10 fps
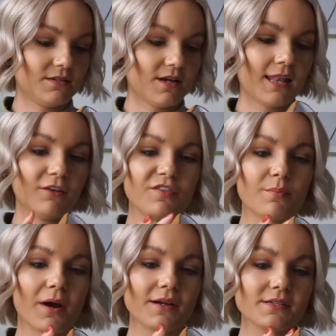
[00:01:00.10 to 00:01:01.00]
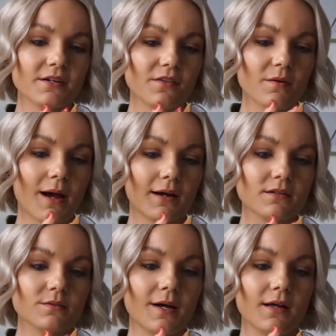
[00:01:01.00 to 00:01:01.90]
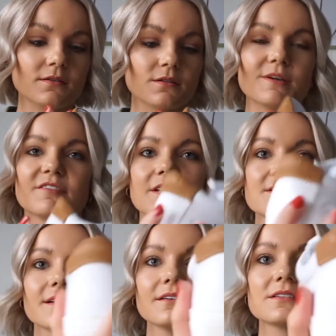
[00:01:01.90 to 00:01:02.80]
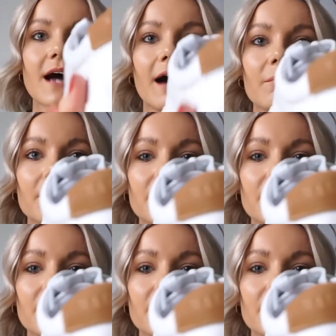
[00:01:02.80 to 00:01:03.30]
I love the branding on the back as well. So even this little tab